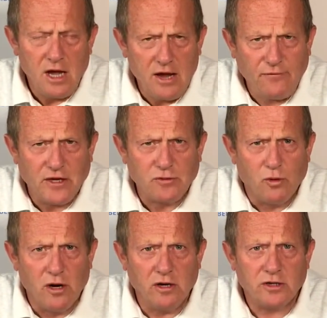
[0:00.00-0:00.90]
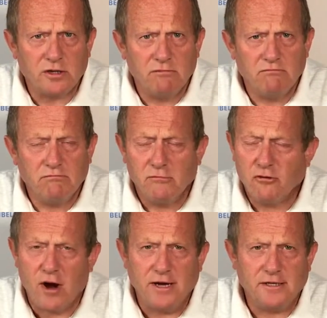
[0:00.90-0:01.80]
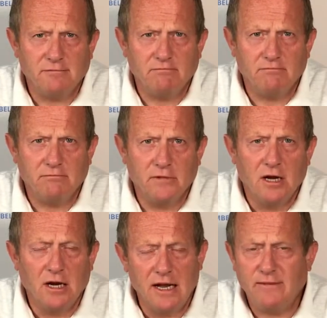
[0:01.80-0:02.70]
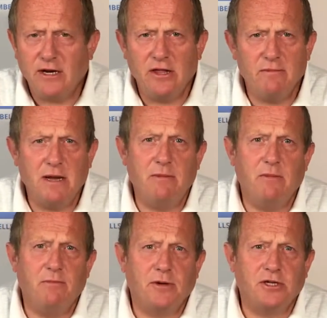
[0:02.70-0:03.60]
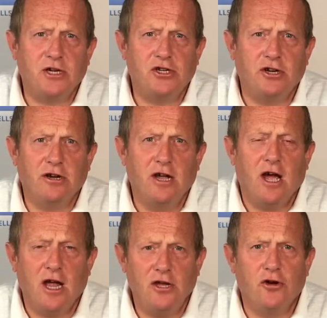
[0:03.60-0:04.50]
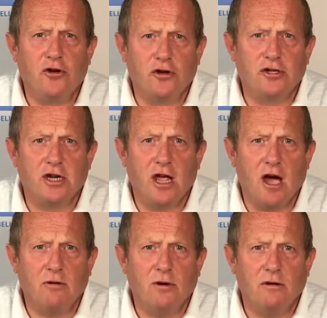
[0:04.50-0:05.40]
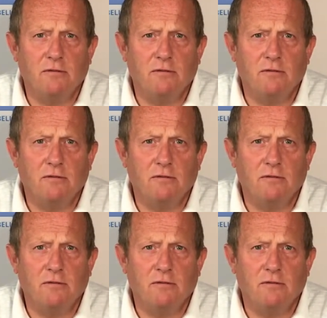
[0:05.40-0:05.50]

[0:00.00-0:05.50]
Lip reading: If this works, great. Leave it in the minimum position and you're good to go.